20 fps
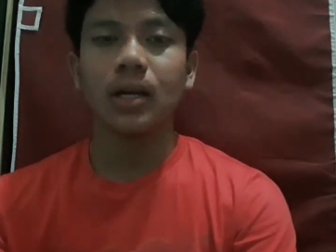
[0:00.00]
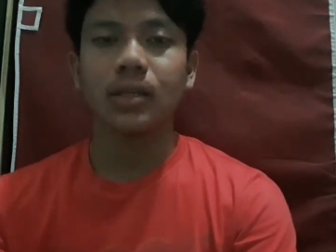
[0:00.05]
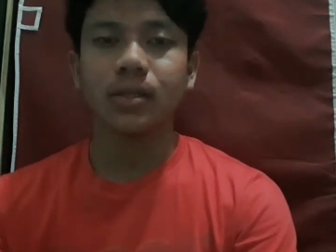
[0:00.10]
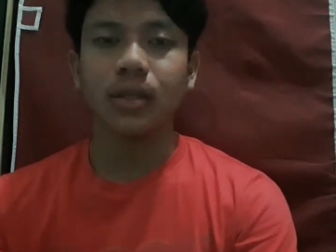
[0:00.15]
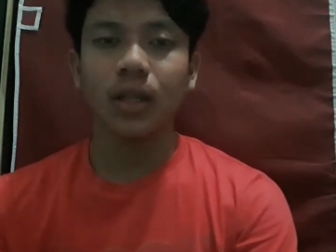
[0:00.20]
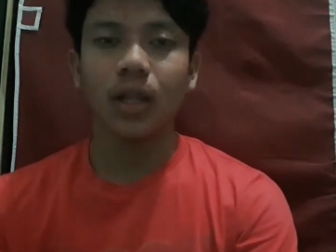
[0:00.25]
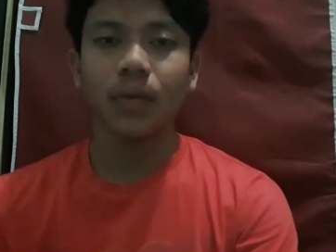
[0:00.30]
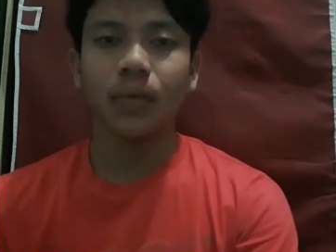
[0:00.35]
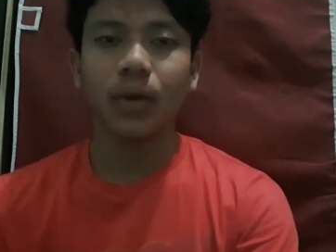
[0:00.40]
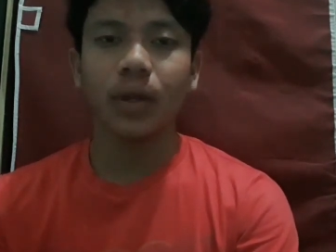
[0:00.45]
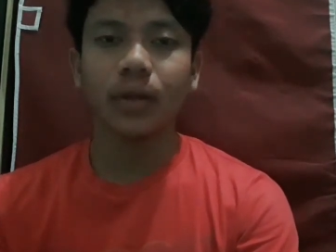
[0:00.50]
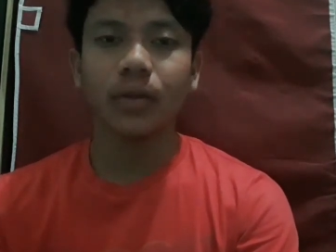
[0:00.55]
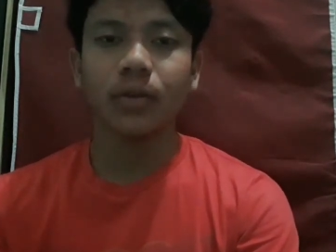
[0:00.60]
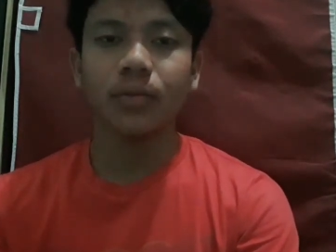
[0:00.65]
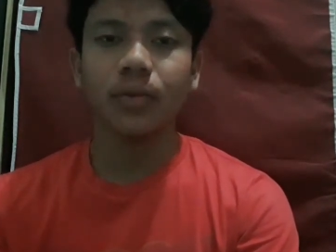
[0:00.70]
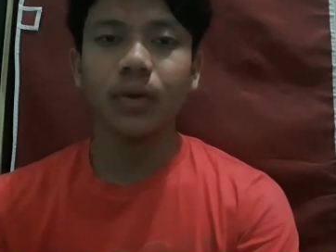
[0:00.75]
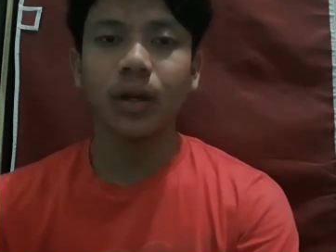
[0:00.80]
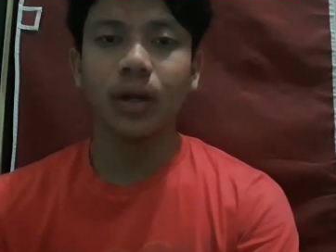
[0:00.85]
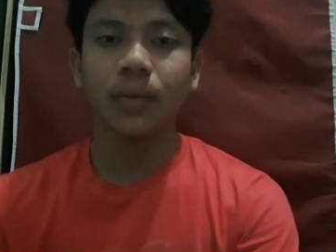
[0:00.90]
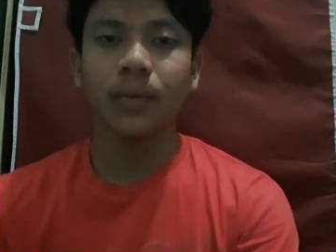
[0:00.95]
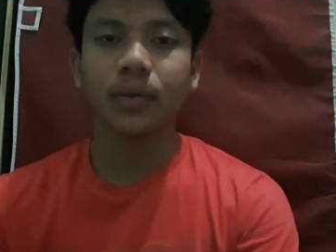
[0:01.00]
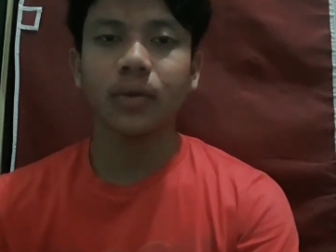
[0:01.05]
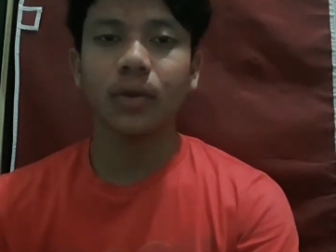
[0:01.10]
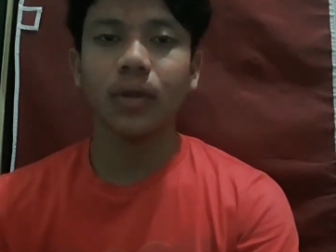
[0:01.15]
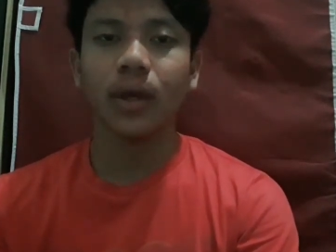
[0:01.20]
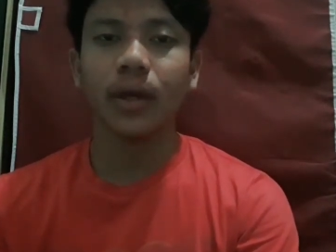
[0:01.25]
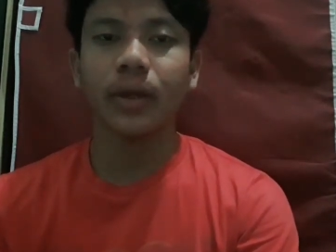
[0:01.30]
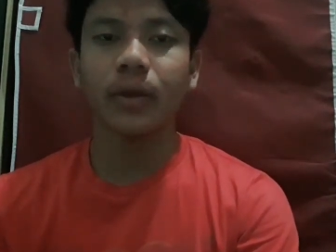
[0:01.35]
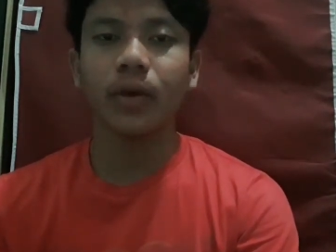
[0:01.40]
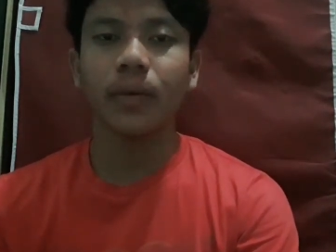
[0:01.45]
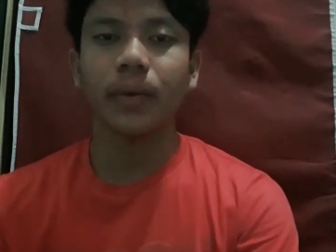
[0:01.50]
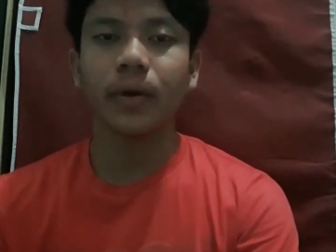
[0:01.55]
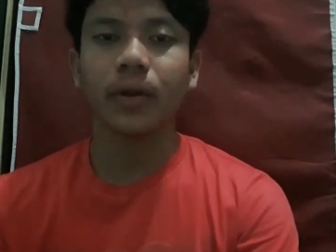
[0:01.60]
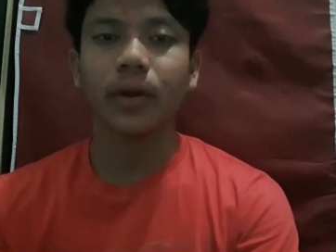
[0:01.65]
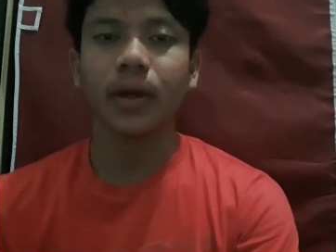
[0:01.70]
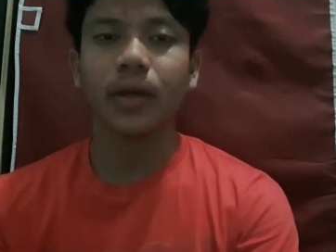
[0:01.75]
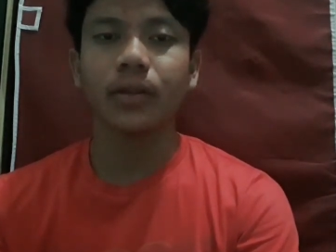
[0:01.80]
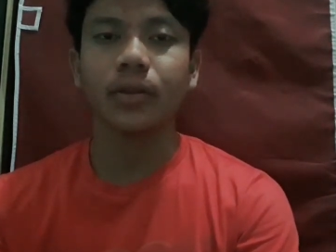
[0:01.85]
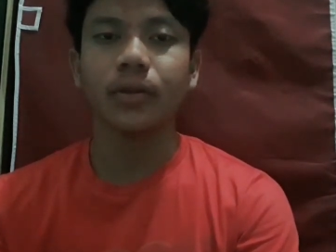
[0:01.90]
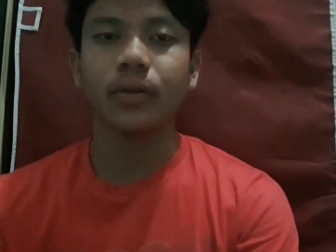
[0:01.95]
Assalamualaikum warahmatullahi
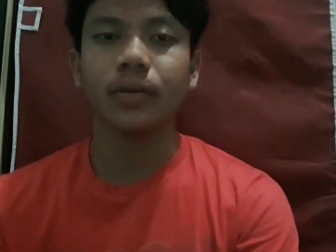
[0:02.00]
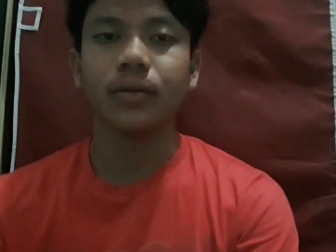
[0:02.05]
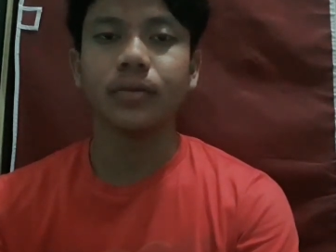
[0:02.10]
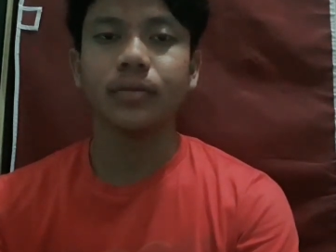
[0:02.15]
wabarakatuh.